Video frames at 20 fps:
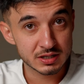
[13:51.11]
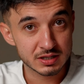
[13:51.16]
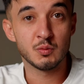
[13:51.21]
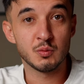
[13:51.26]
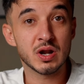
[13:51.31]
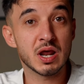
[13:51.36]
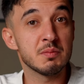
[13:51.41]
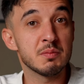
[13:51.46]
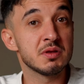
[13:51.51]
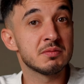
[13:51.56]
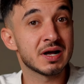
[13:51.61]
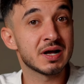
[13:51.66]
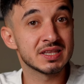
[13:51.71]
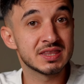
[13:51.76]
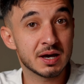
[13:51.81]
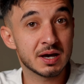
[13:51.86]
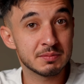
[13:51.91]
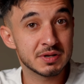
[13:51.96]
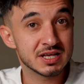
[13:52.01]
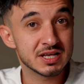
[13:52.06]
When I build my
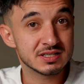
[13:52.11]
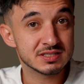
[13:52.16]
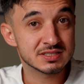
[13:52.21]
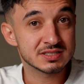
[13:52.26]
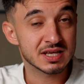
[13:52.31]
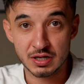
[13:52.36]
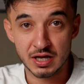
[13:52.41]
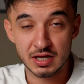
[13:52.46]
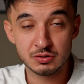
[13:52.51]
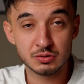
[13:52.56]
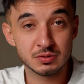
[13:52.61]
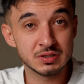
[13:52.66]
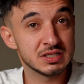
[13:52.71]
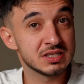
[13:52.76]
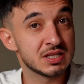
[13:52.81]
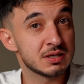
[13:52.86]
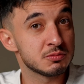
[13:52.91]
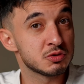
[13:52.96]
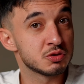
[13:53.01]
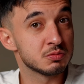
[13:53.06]
thumbnails, I don't need
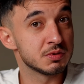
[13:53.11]
them to